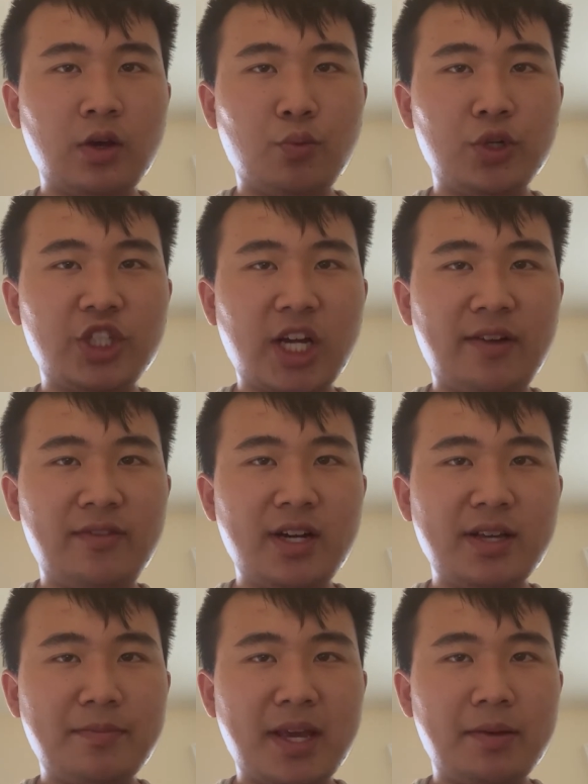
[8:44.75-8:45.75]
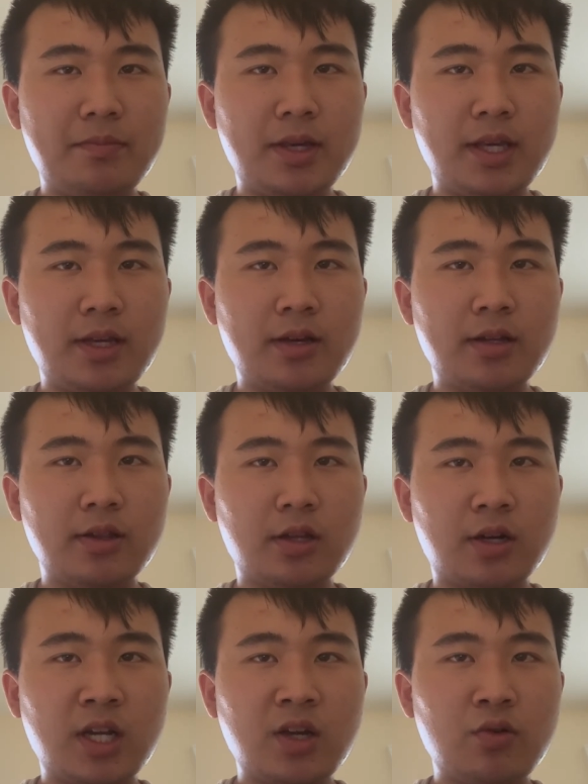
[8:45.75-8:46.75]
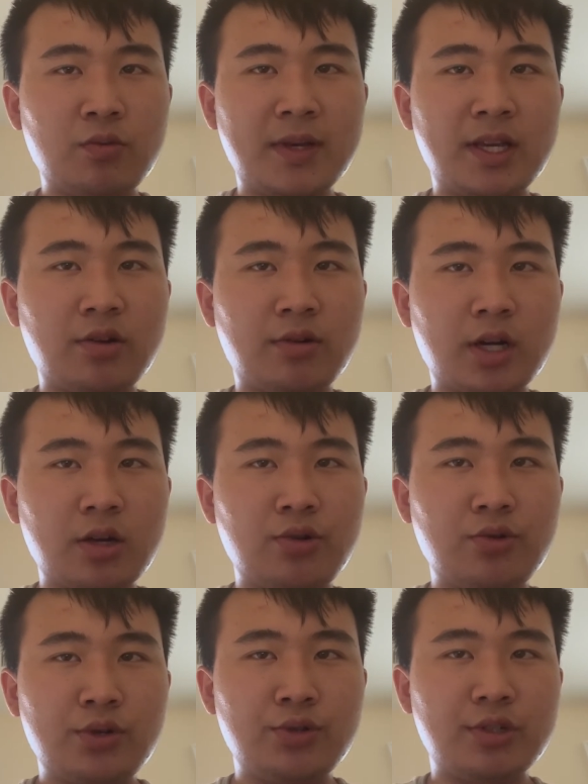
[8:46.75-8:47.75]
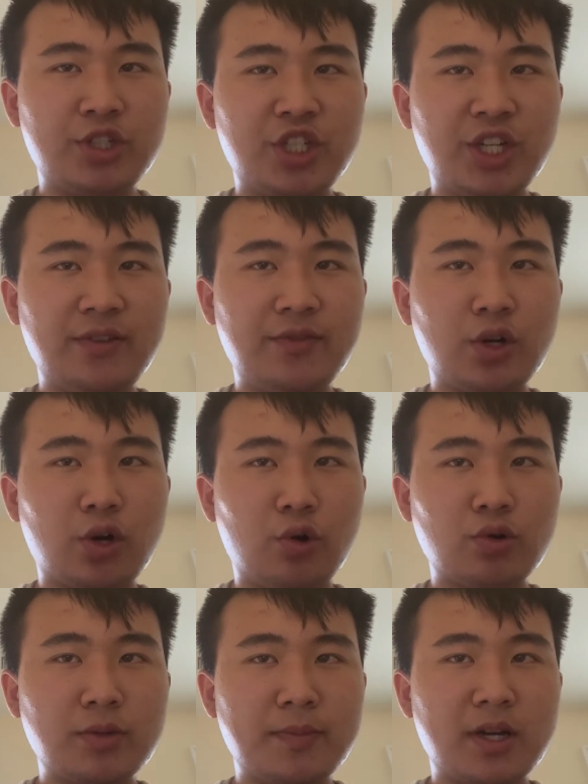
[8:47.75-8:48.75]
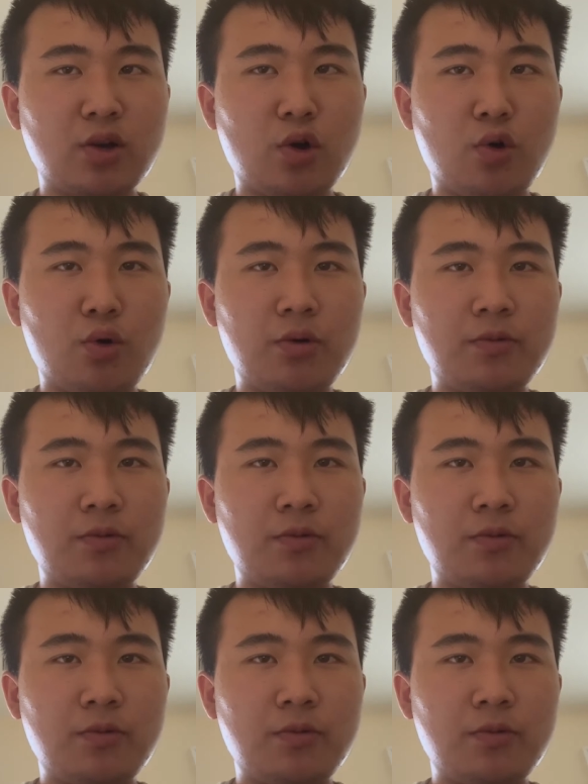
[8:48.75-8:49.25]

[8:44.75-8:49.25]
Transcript: Whichever it may be, learning will be critical to achieve your ultimate goal.